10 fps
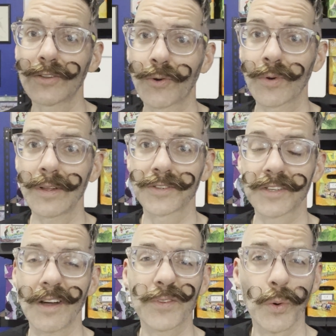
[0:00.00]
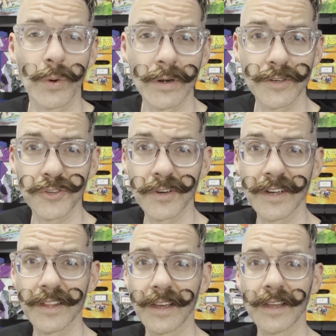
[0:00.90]
No real scuffed corners or
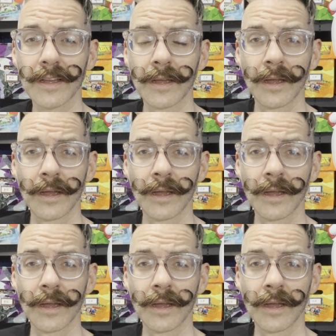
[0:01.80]
anything.